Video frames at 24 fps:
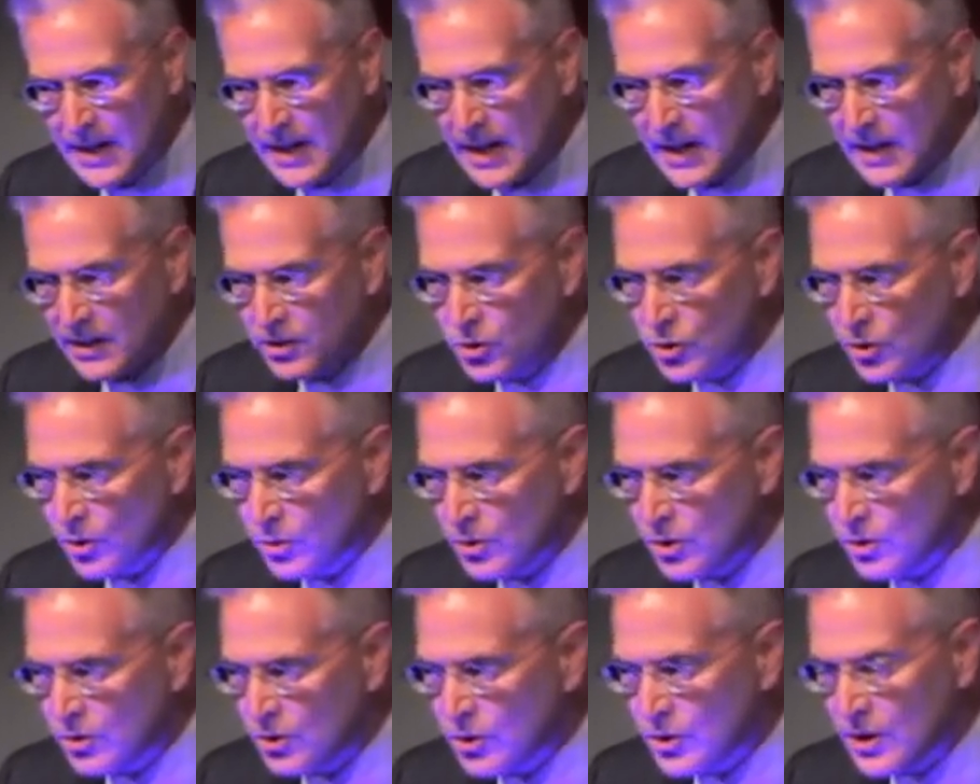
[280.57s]
And so
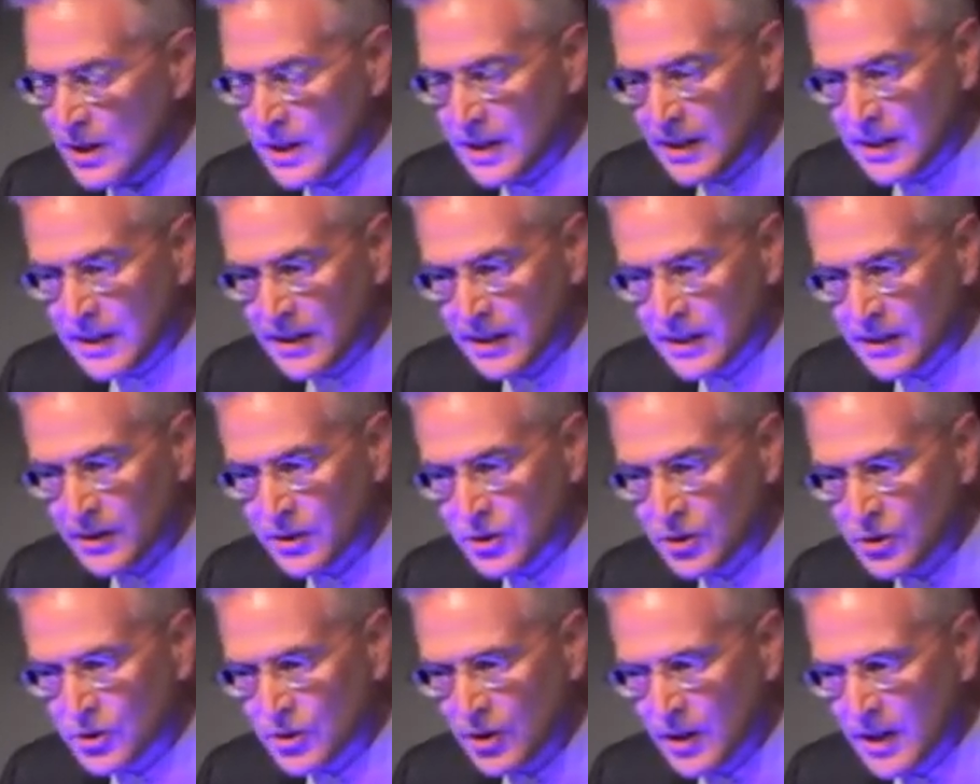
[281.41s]
you see it
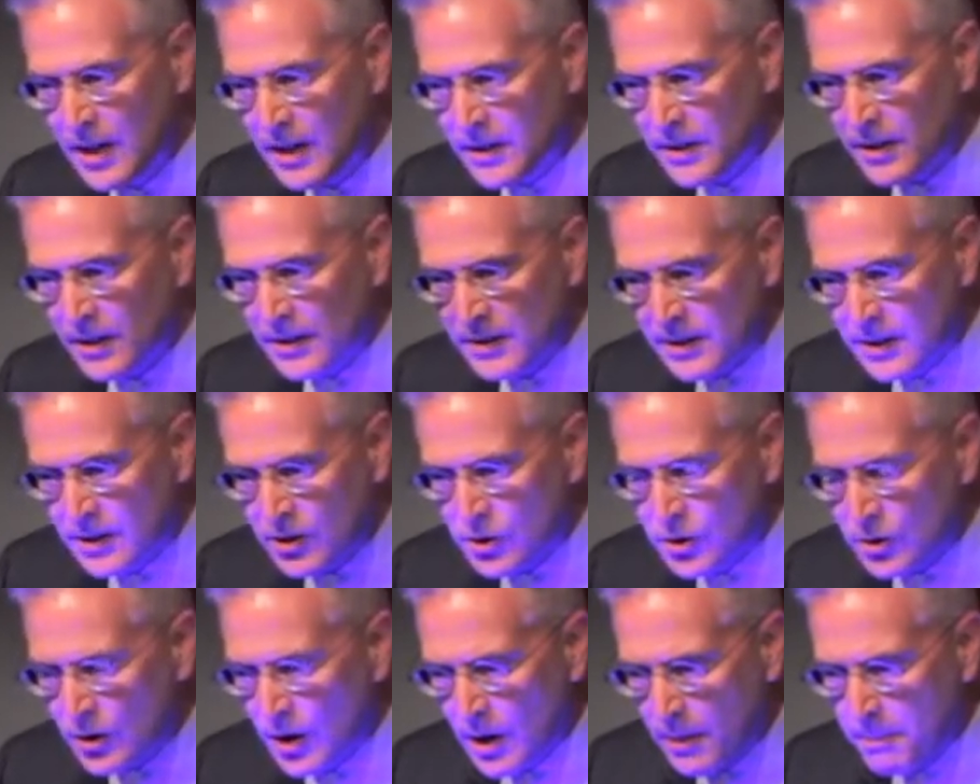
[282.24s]
is that
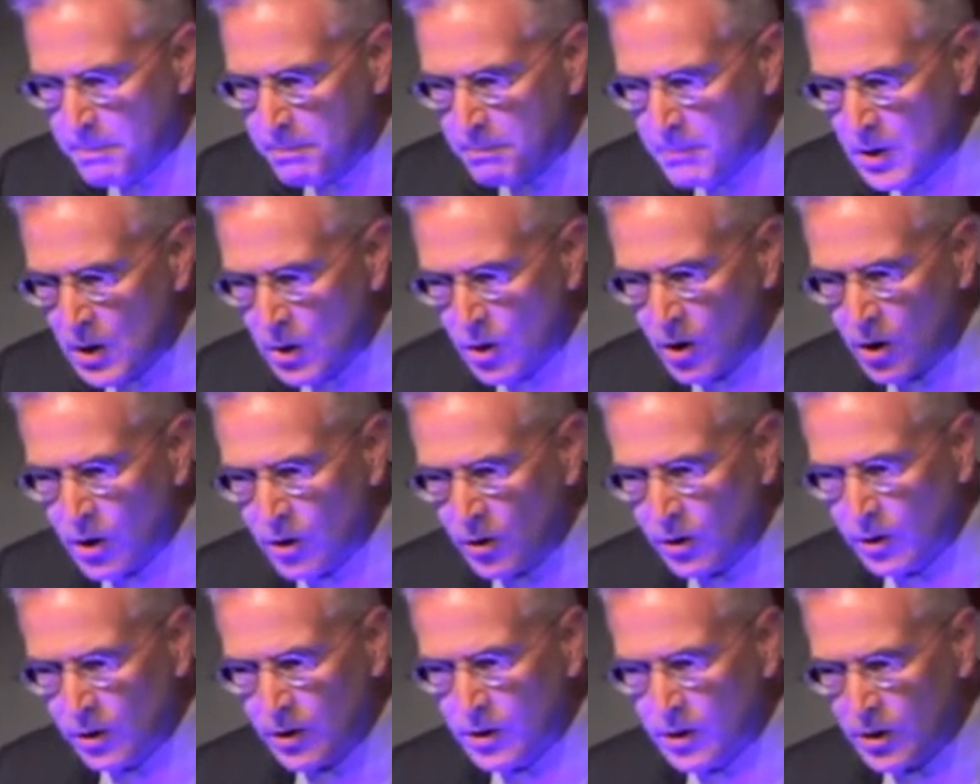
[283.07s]
this
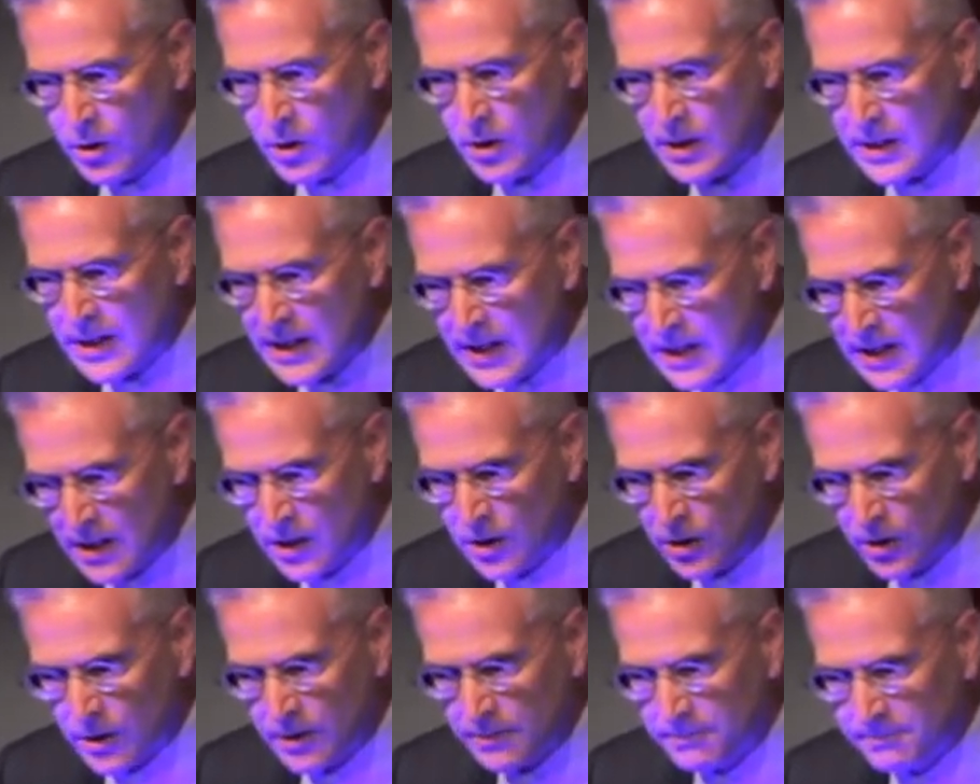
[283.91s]
miracle occurred
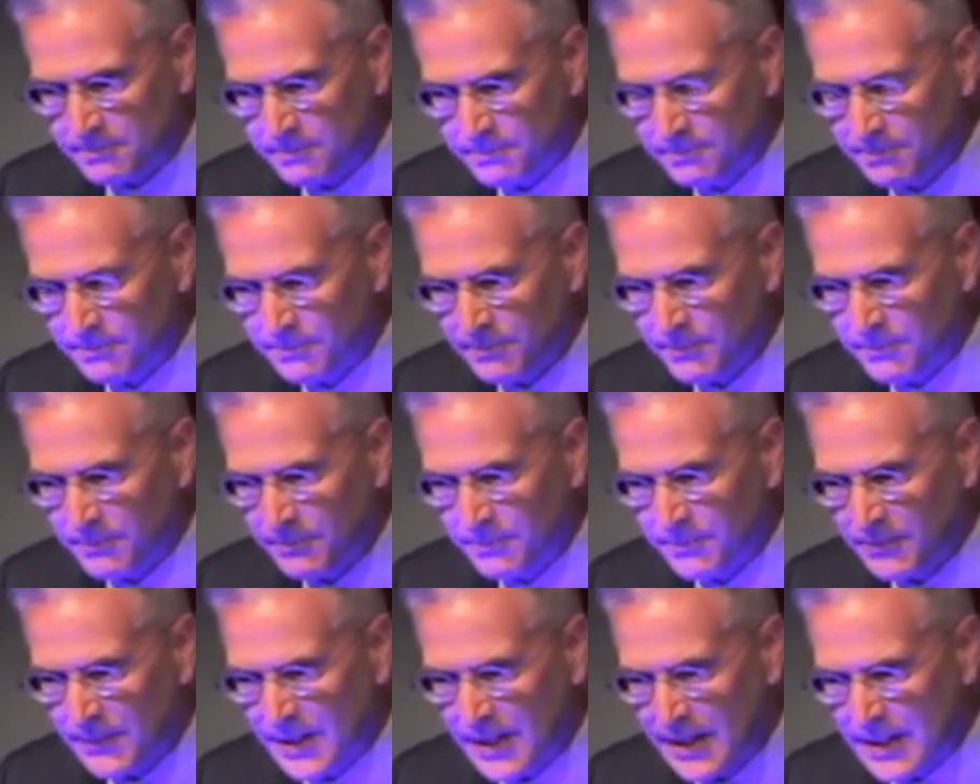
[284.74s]
here,
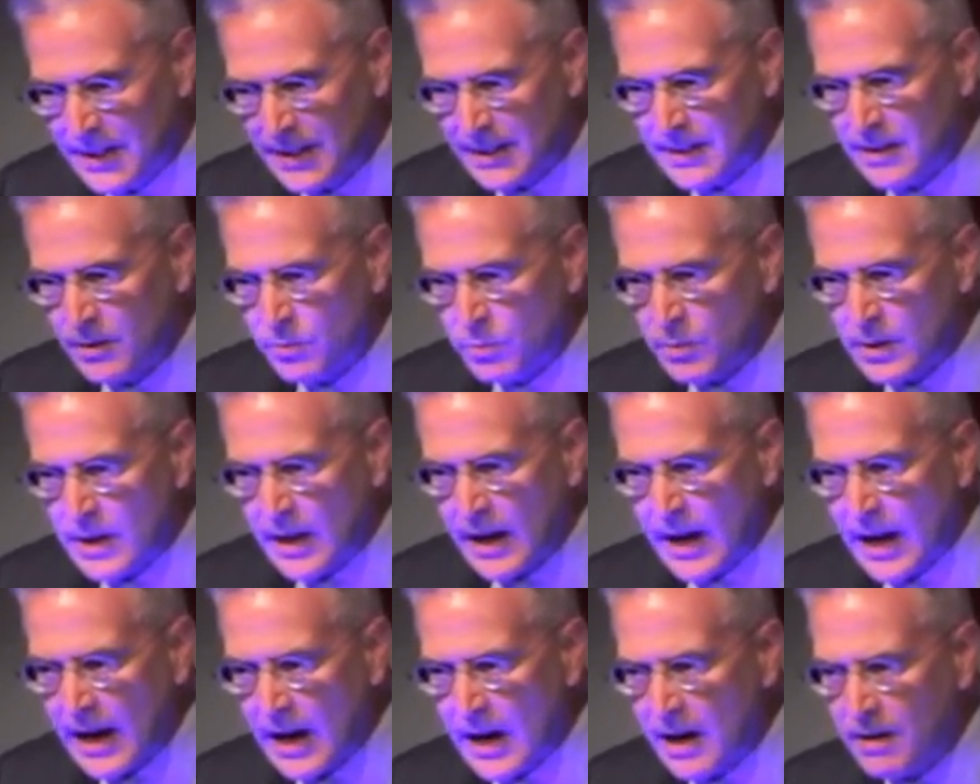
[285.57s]
that we
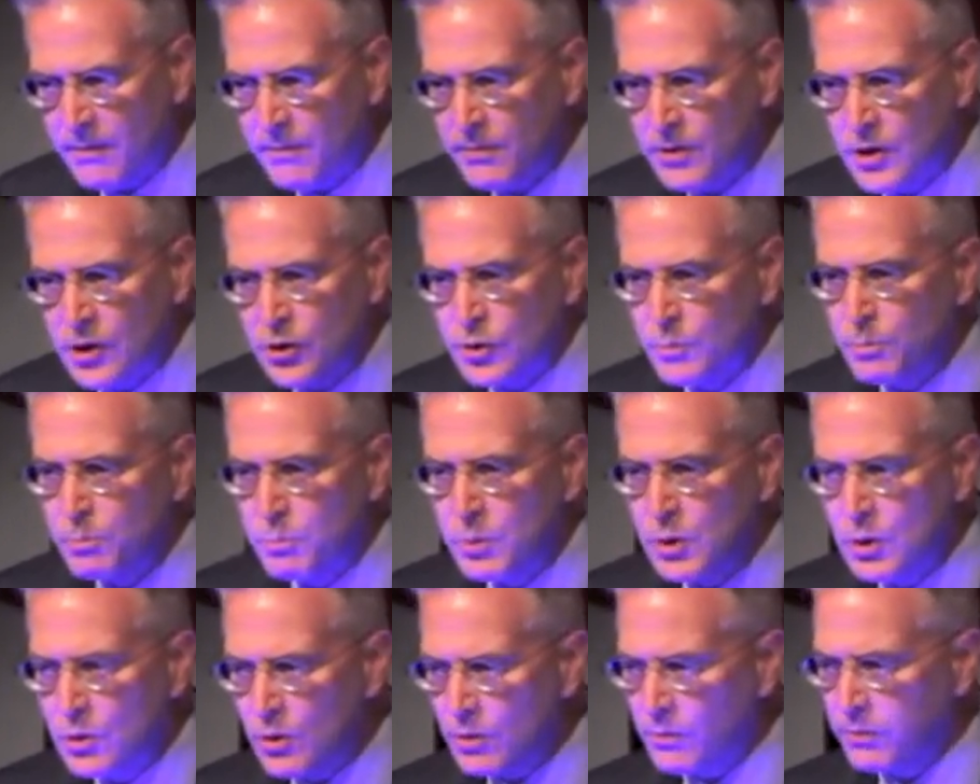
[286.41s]
have this
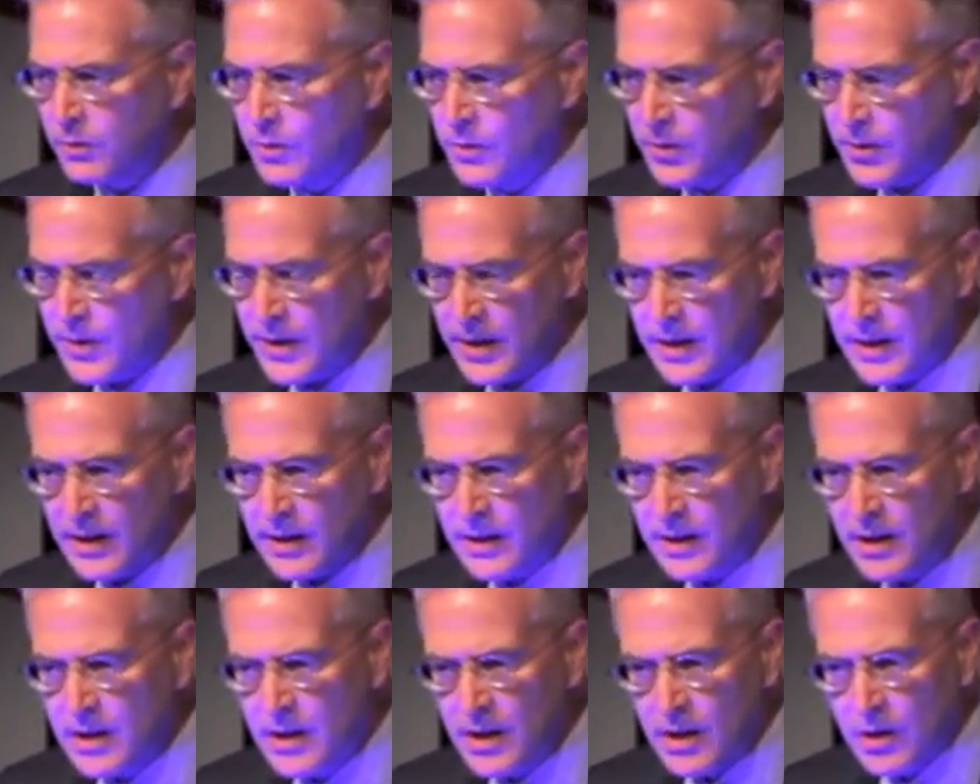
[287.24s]
beautiful thing
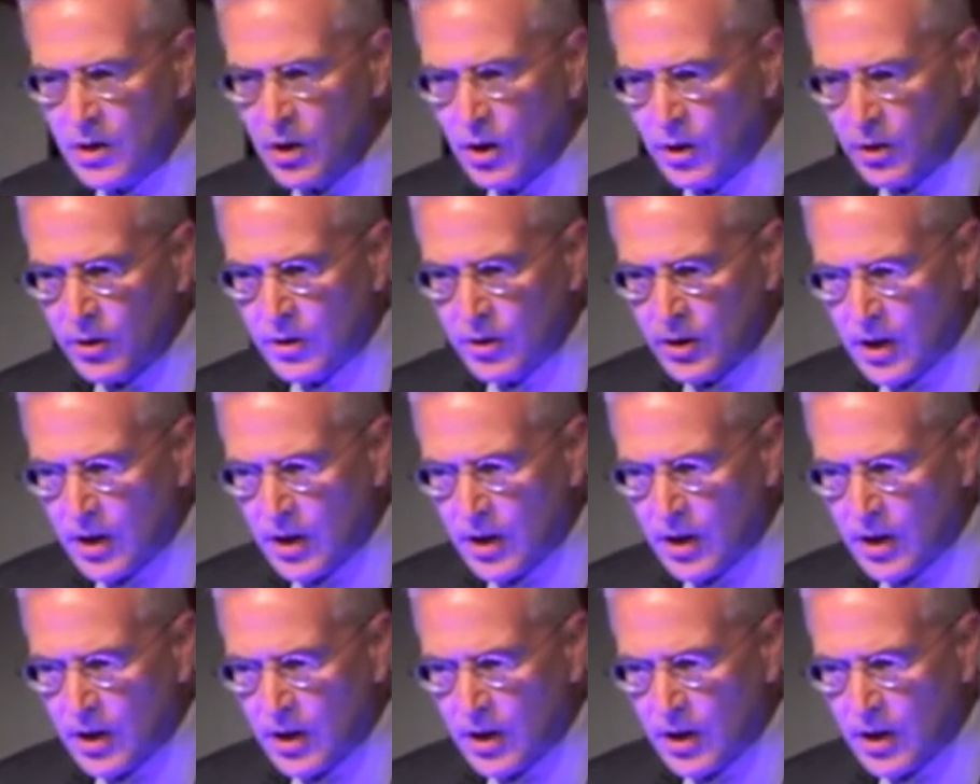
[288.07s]
called the